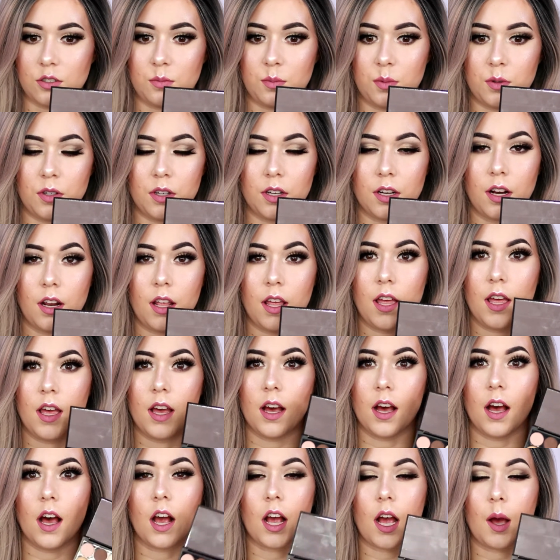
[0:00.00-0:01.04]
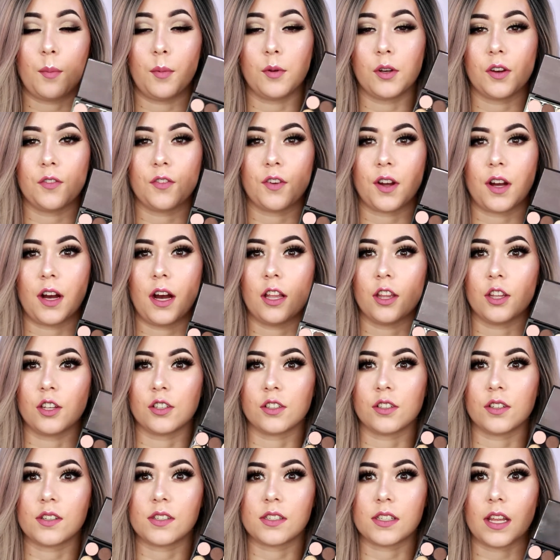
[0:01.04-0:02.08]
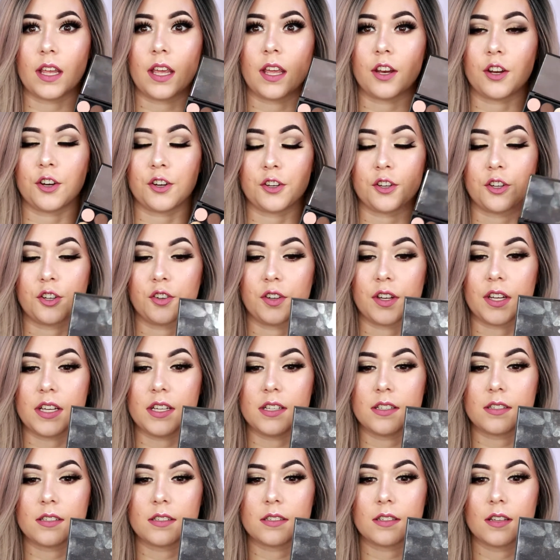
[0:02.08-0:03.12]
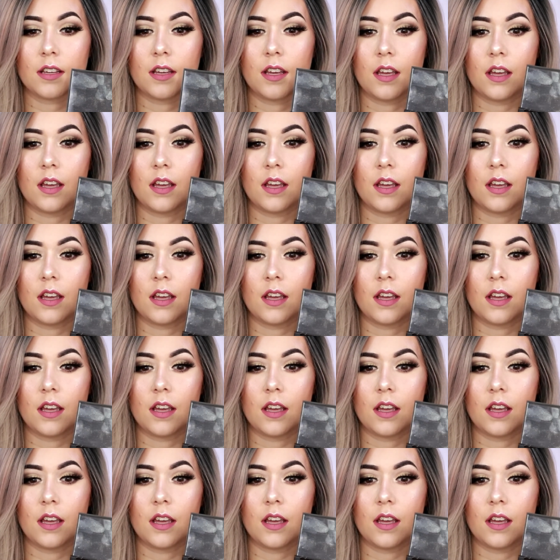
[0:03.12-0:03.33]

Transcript: to put a couple different colors in her crease